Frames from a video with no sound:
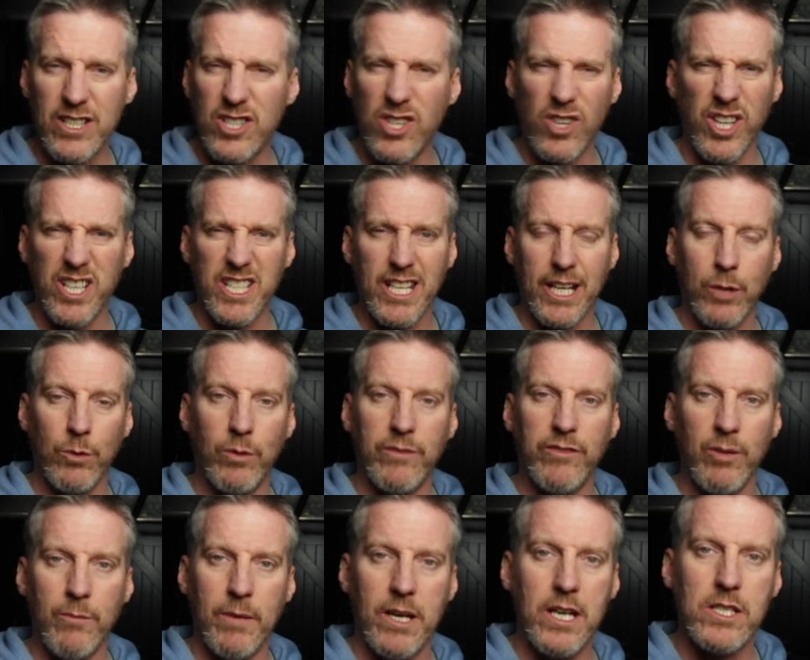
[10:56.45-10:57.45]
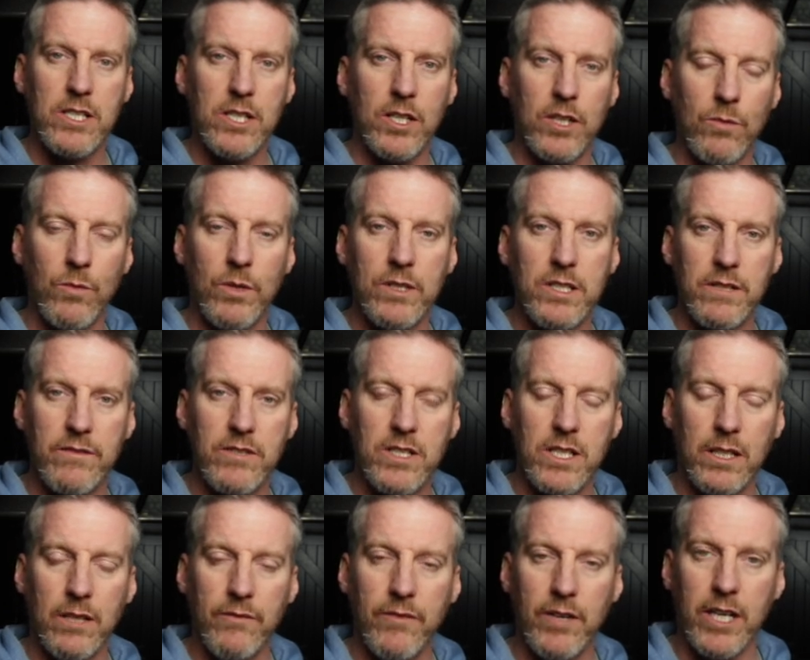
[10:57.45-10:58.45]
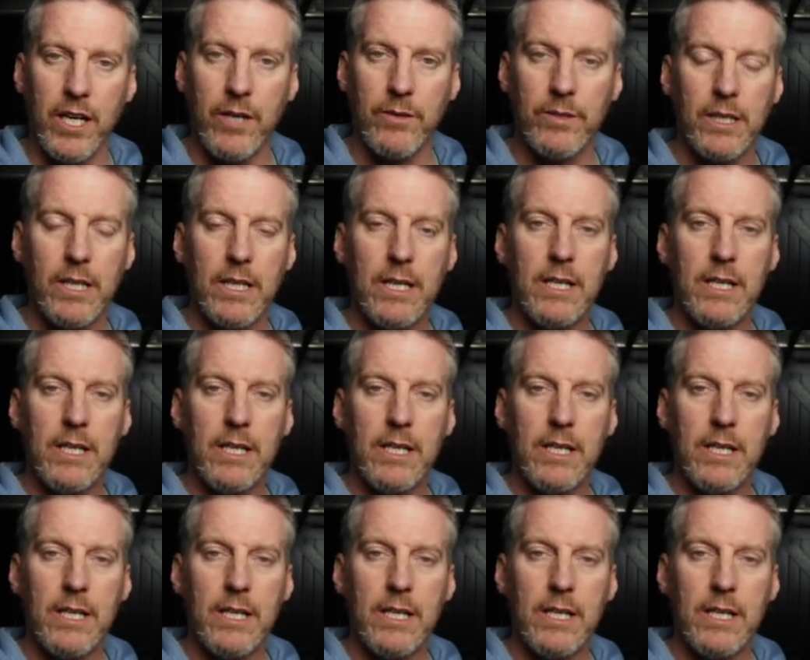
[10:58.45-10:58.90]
It should only take you a few minutes to do once you've seen the video.